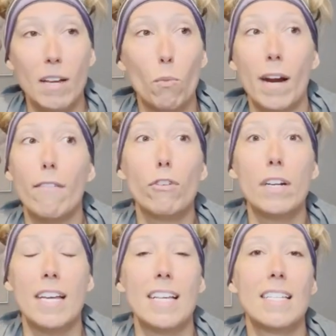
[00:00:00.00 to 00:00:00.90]
Whatever it
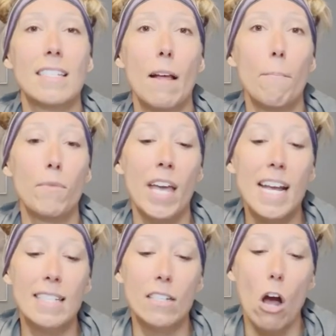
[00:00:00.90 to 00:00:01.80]
is,
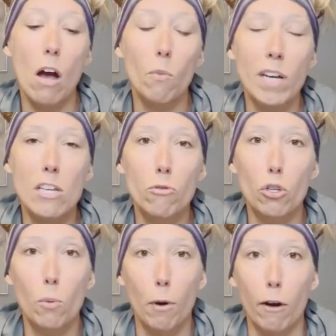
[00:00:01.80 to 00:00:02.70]
it's not what you do
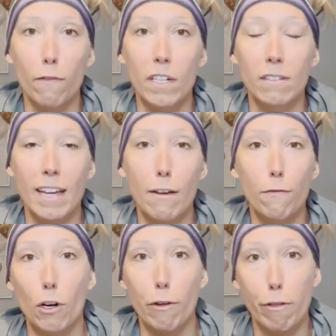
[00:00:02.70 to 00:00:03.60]
perfectly
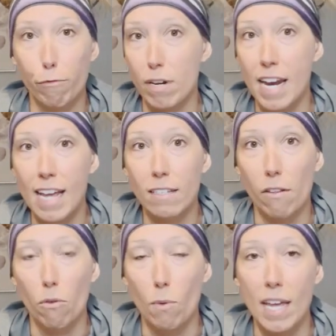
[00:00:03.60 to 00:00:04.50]
for 3 days of
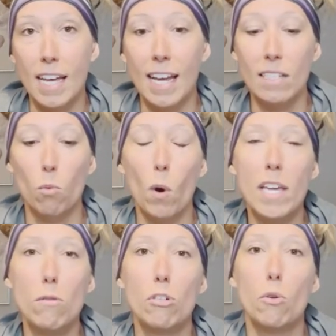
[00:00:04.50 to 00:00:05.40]
the week. It's what
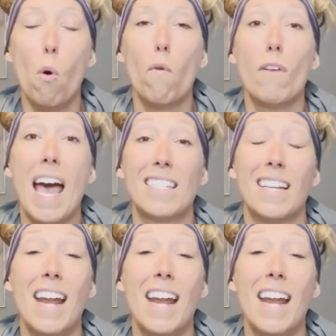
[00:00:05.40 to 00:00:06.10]
you do as an